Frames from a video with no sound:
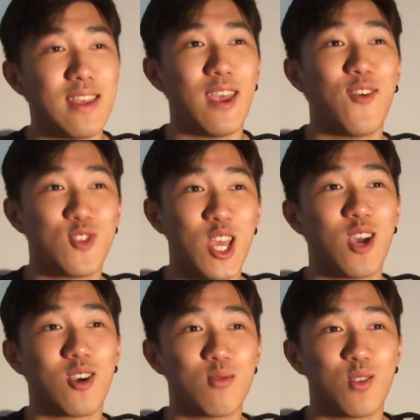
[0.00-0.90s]
if
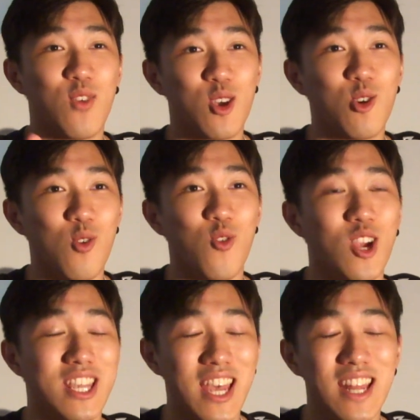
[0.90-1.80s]
Taeyeon comes to Vancouver
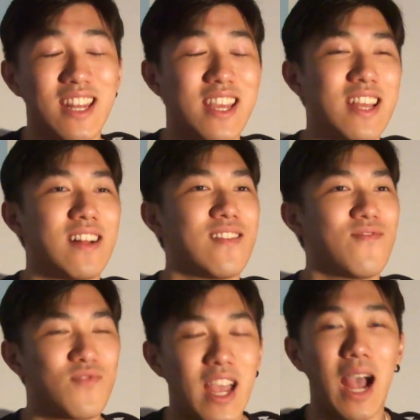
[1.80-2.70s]
again,
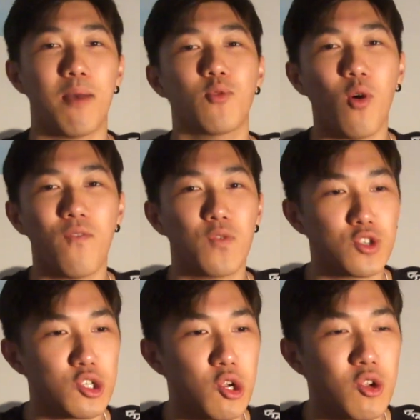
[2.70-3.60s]
I'm going for
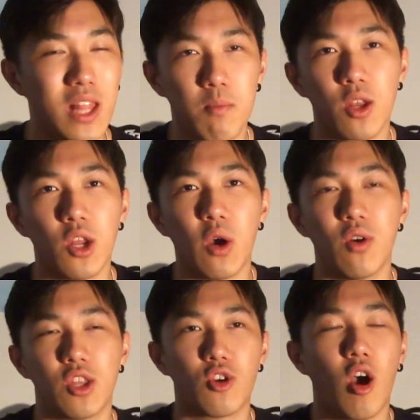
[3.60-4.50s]
sure. Let me know
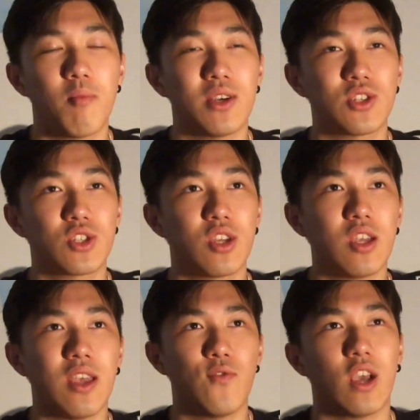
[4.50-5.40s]
in the comments
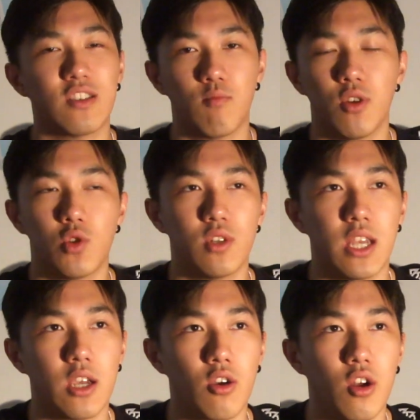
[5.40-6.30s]
if you guys have been to a
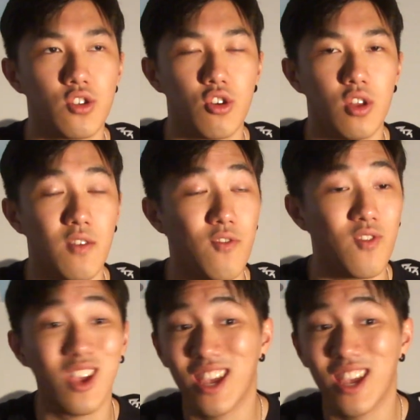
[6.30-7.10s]
Taeyeon concert, if